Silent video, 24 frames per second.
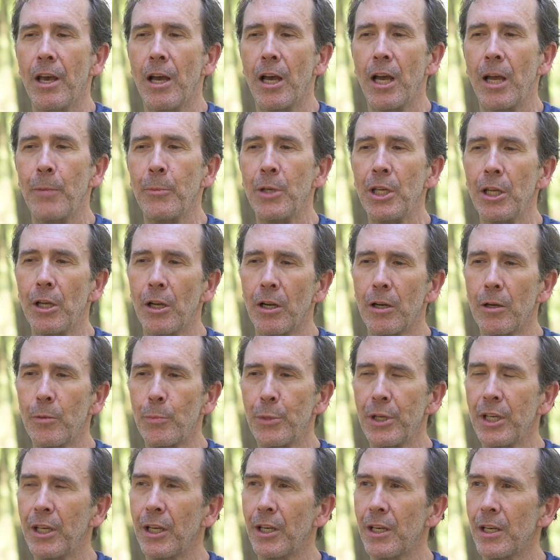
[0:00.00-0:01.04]
I'm here
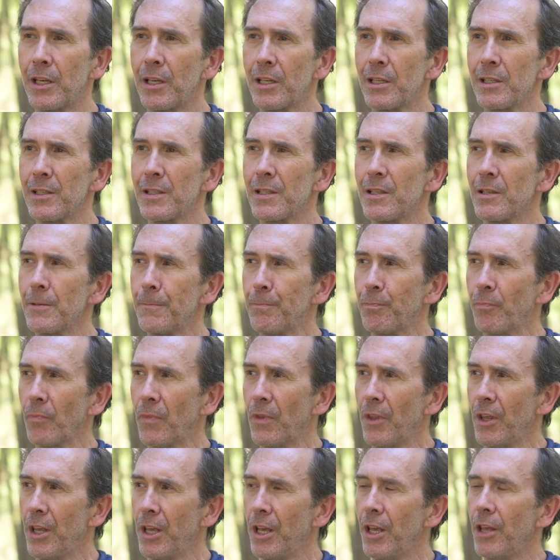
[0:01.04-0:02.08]
because
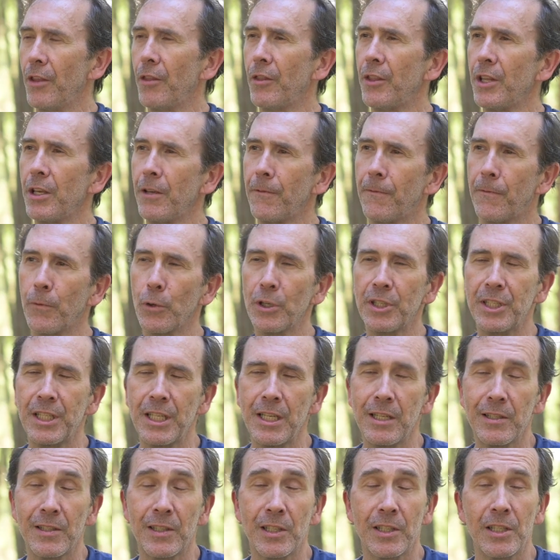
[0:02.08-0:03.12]
the
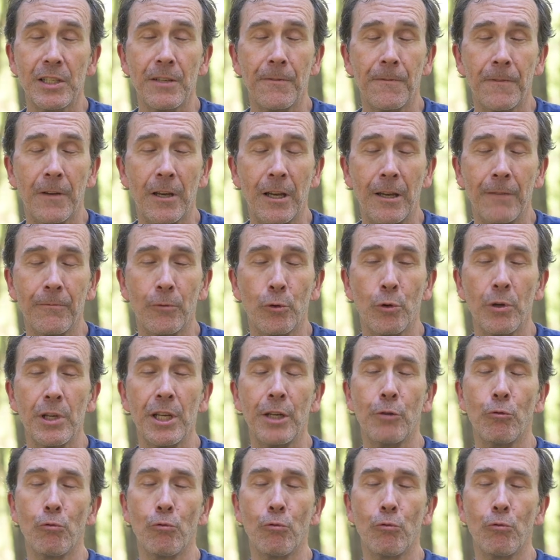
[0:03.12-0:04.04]
1465 Grieg